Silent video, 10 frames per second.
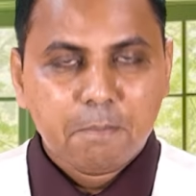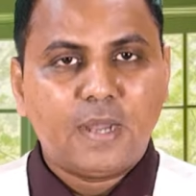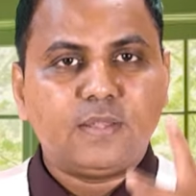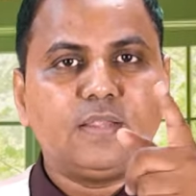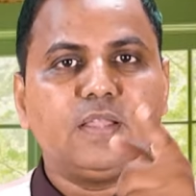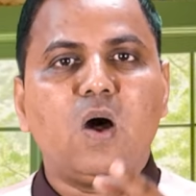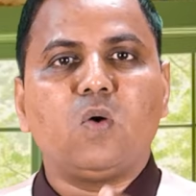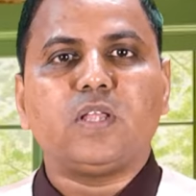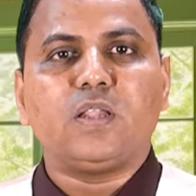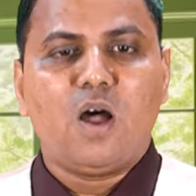But now
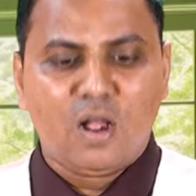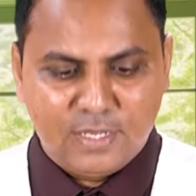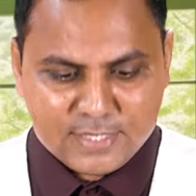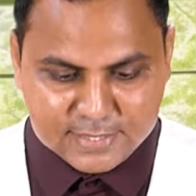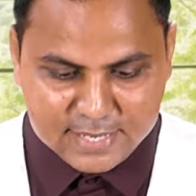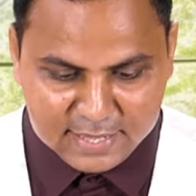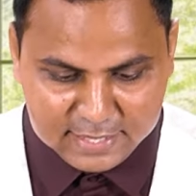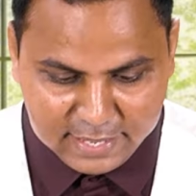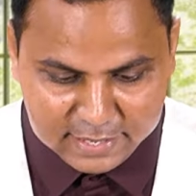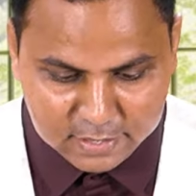the Lord is
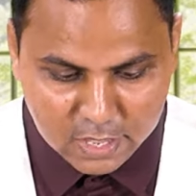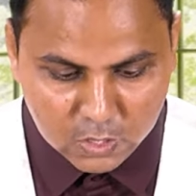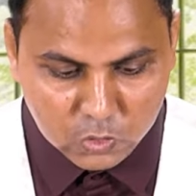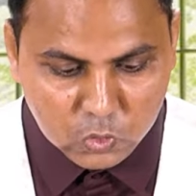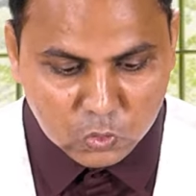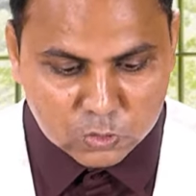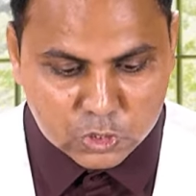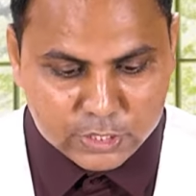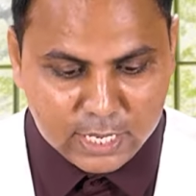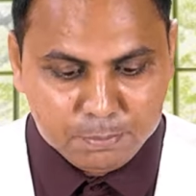telling, you
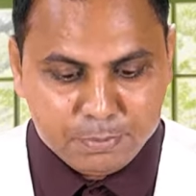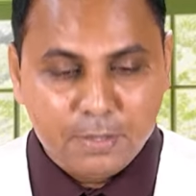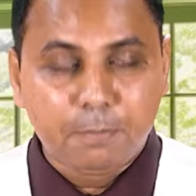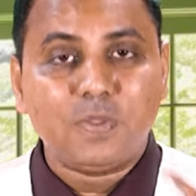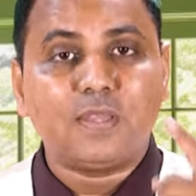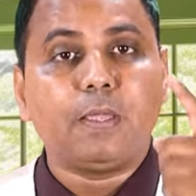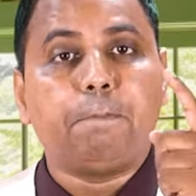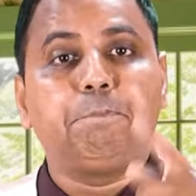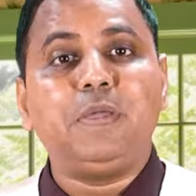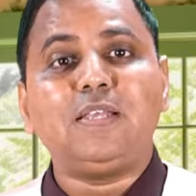shall be with the
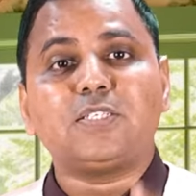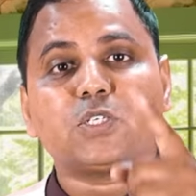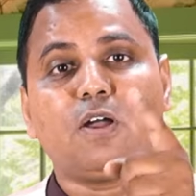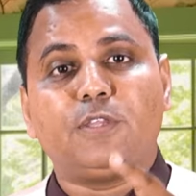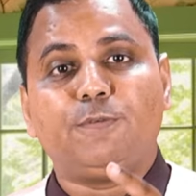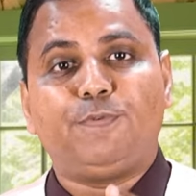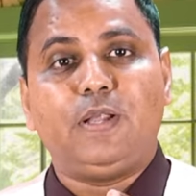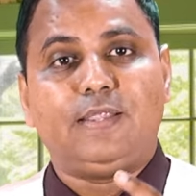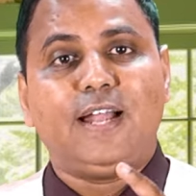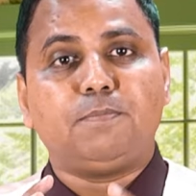beast of the
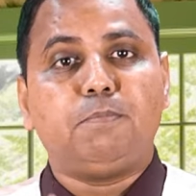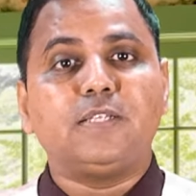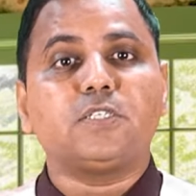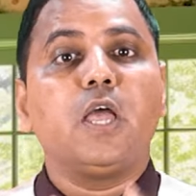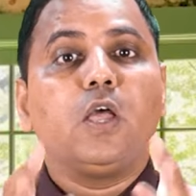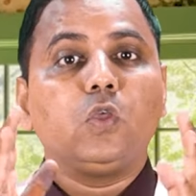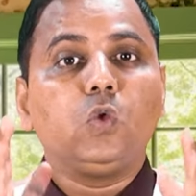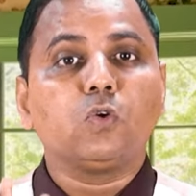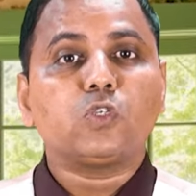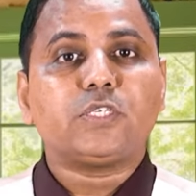field. That means
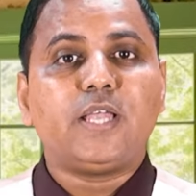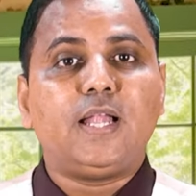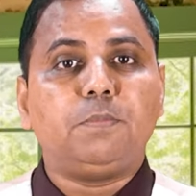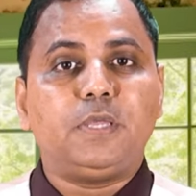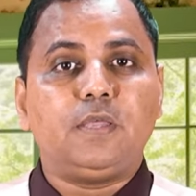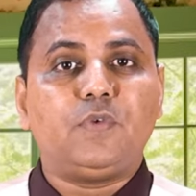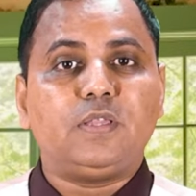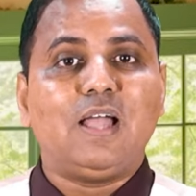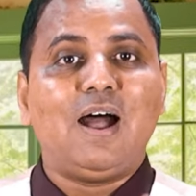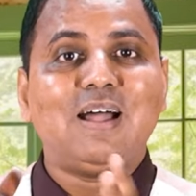you shall be
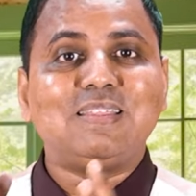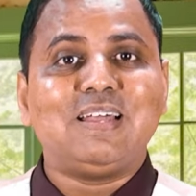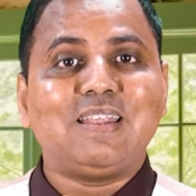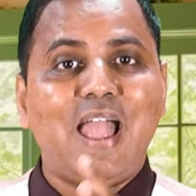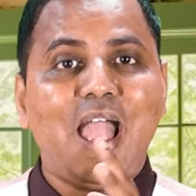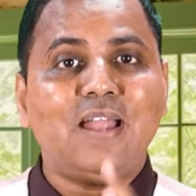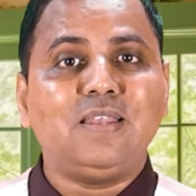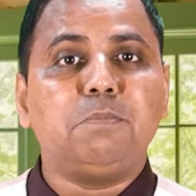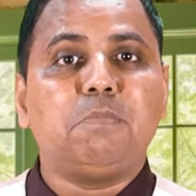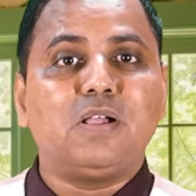with the other
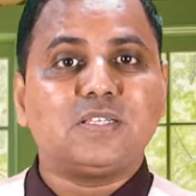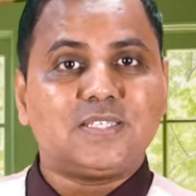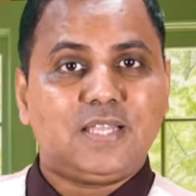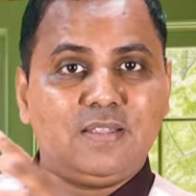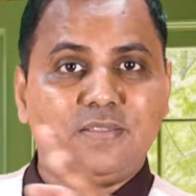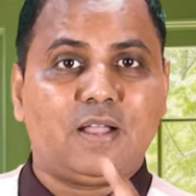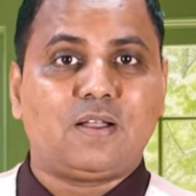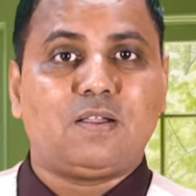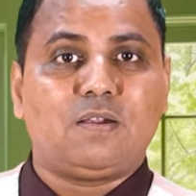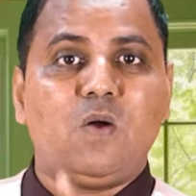animals in the
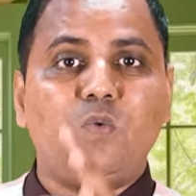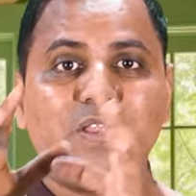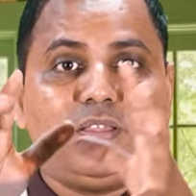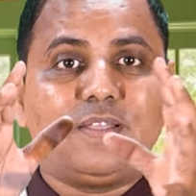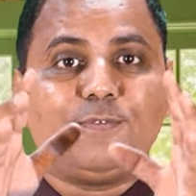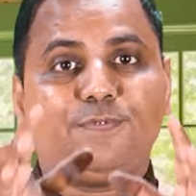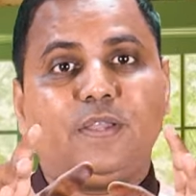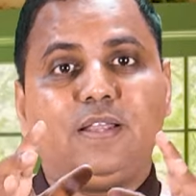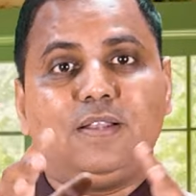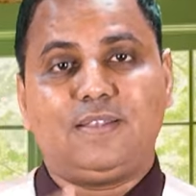ground in the
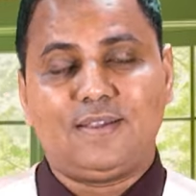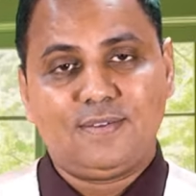field.